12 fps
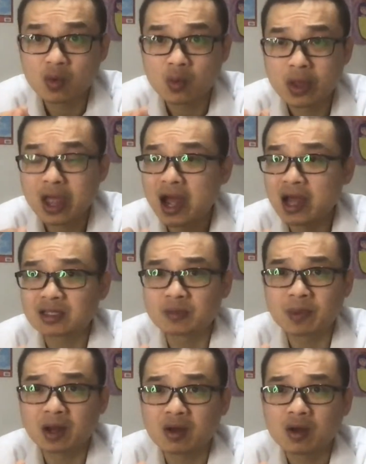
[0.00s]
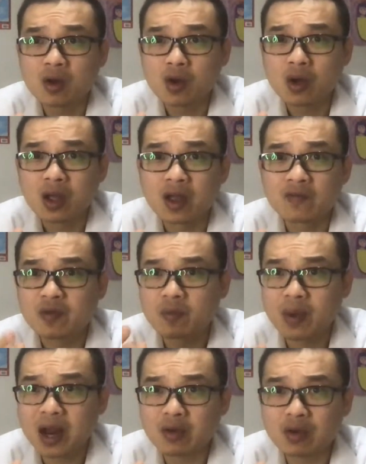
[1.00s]
We ask about if you
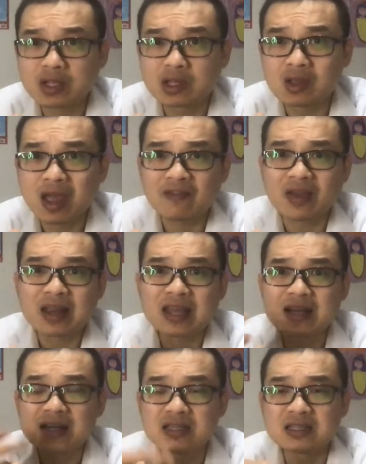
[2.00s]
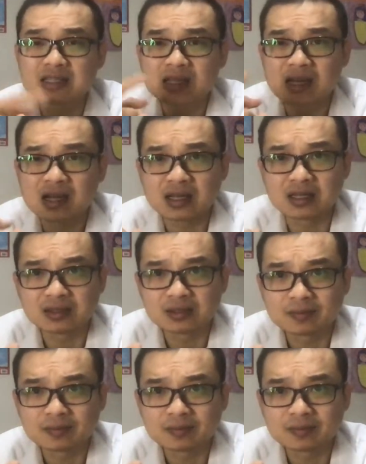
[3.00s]
migraine, do you have any early sign?